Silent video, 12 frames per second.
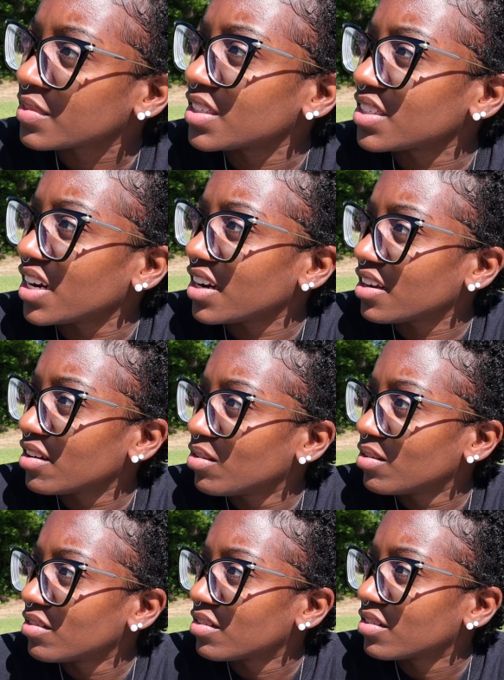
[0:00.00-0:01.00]
Is that an
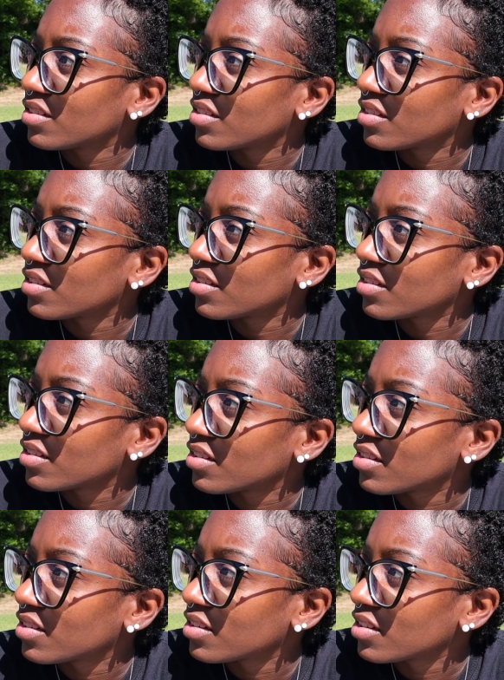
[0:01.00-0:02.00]
eagle?
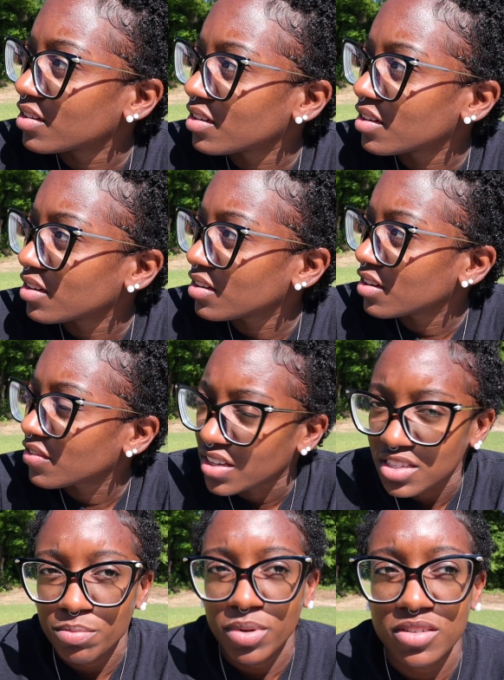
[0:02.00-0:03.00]
I don't know if that's
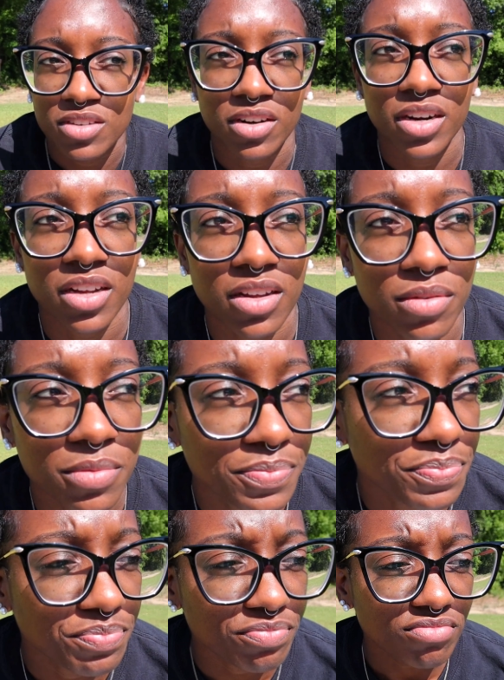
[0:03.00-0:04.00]
a buzzard or an eagle.
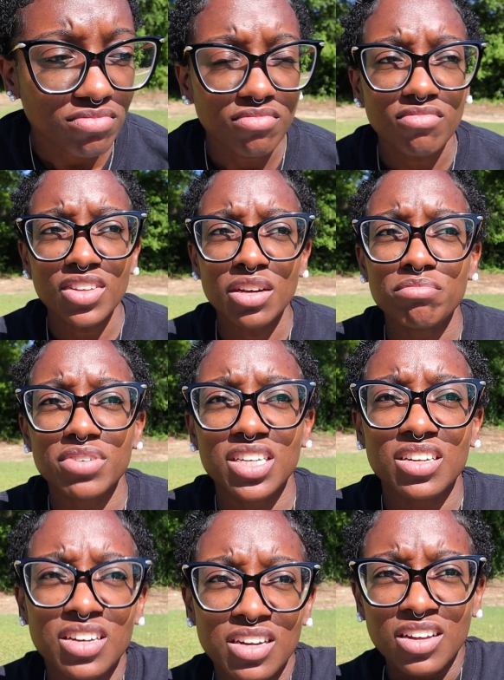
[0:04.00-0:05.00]
But